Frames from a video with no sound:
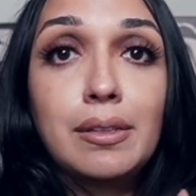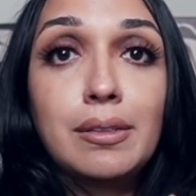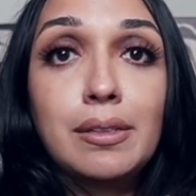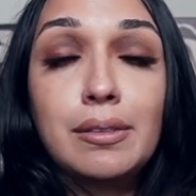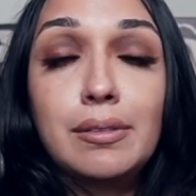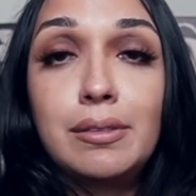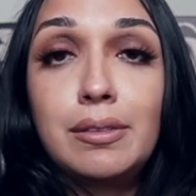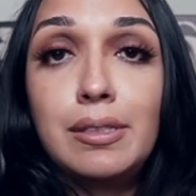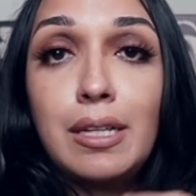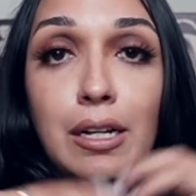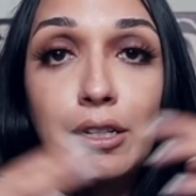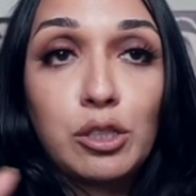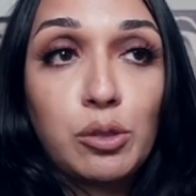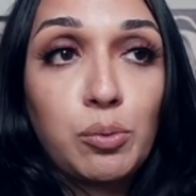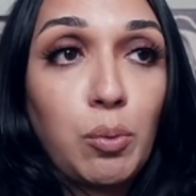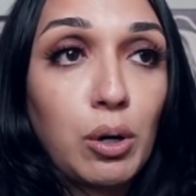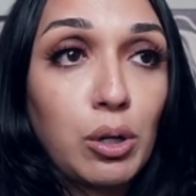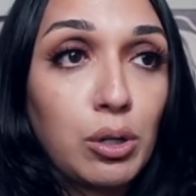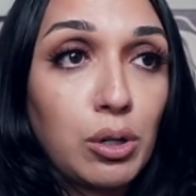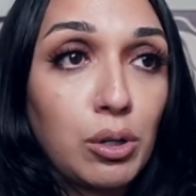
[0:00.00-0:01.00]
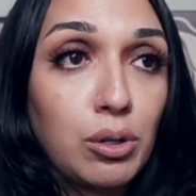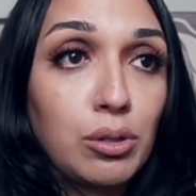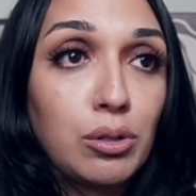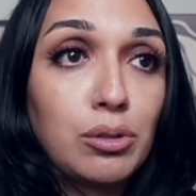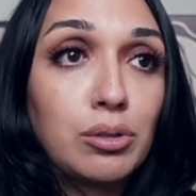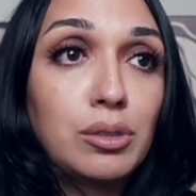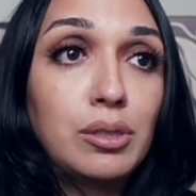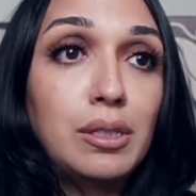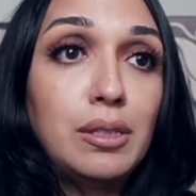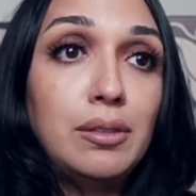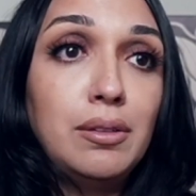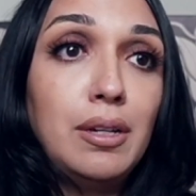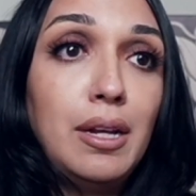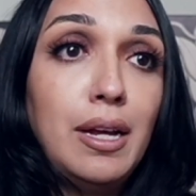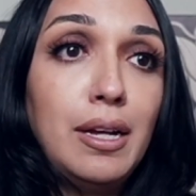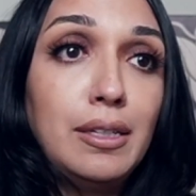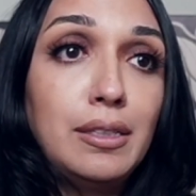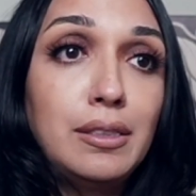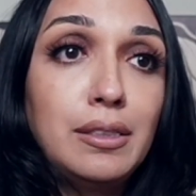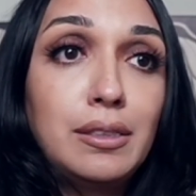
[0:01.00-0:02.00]
sex workers
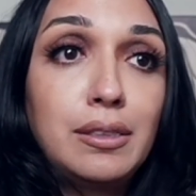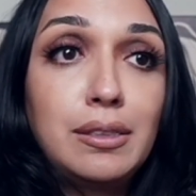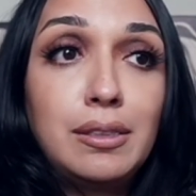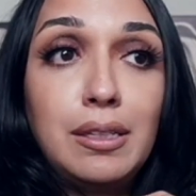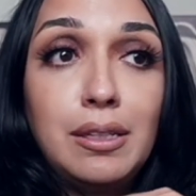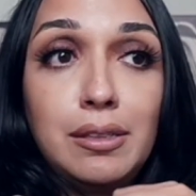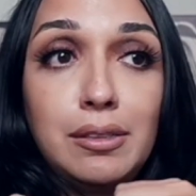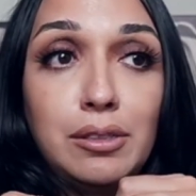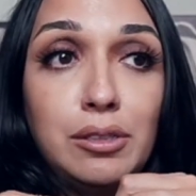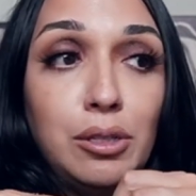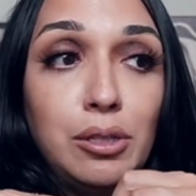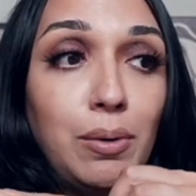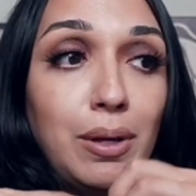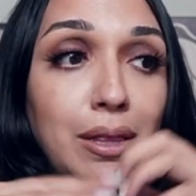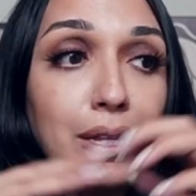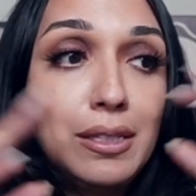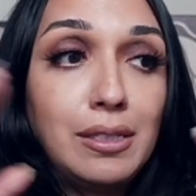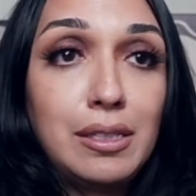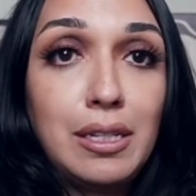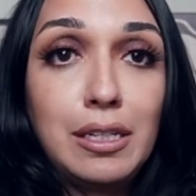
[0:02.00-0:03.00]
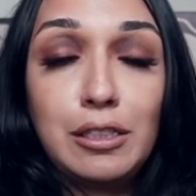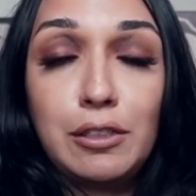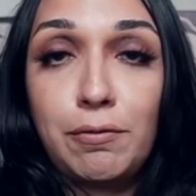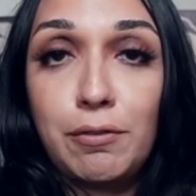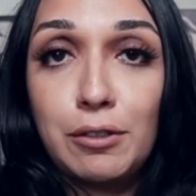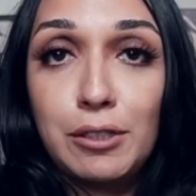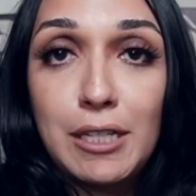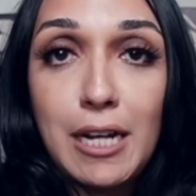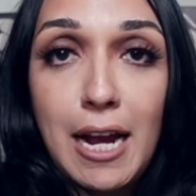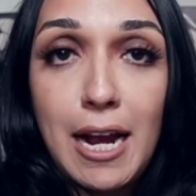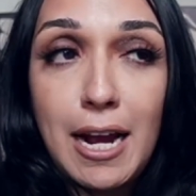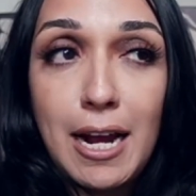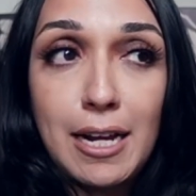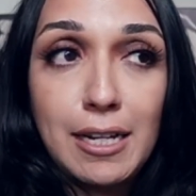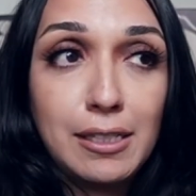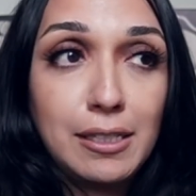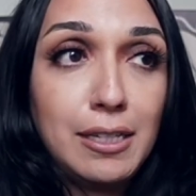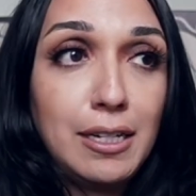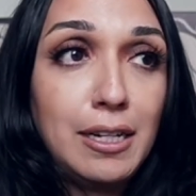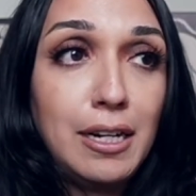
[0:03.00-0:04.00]
and doing these things for
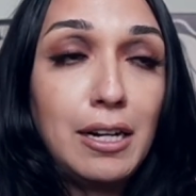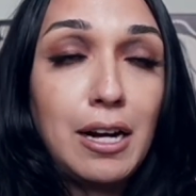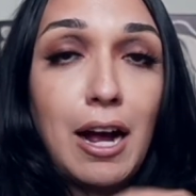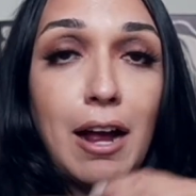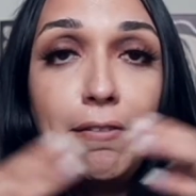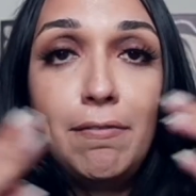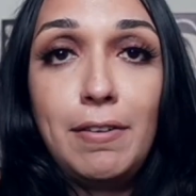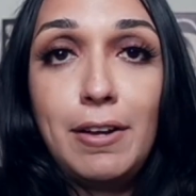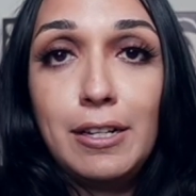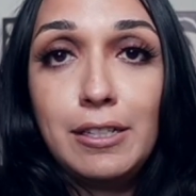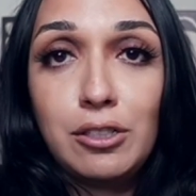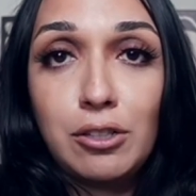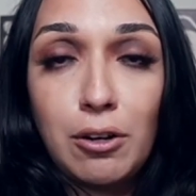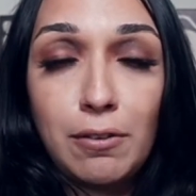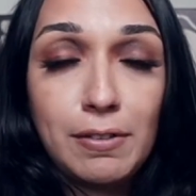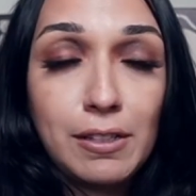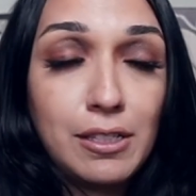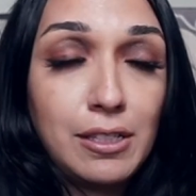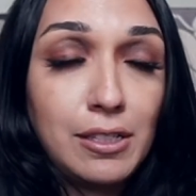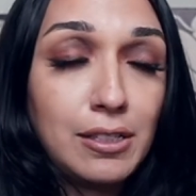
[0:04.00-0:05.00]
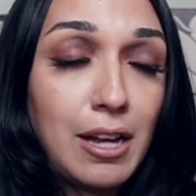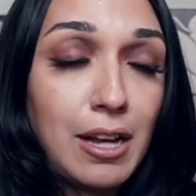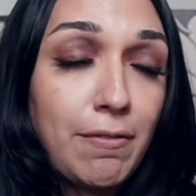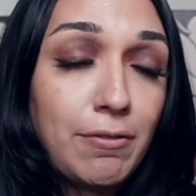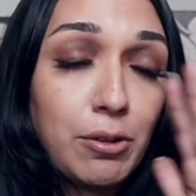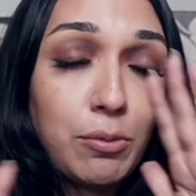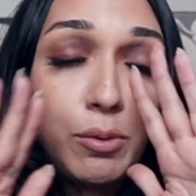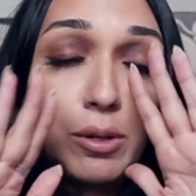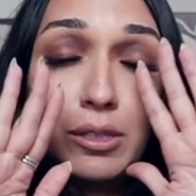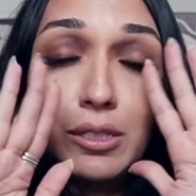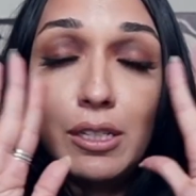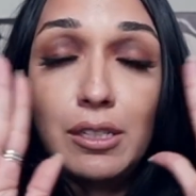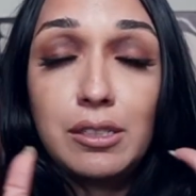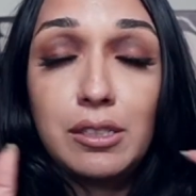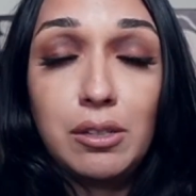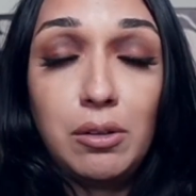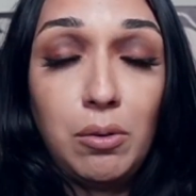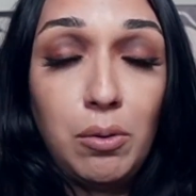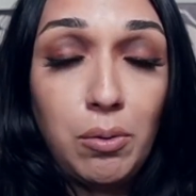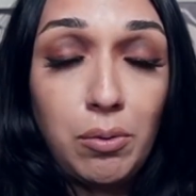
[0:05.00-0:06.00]
days, needing IV services afterwards. It's
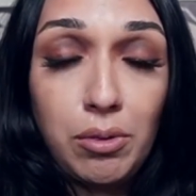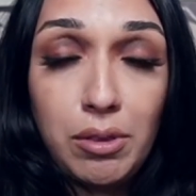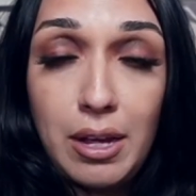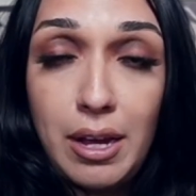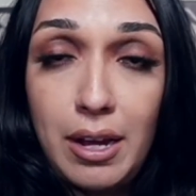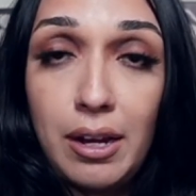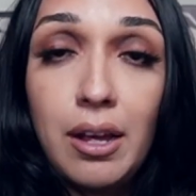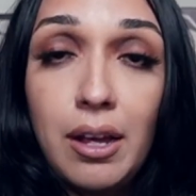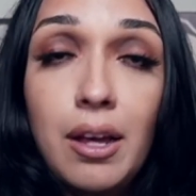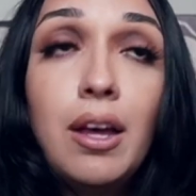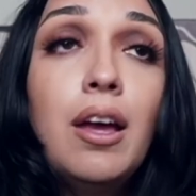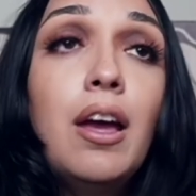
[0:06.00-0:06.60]
a whole thing.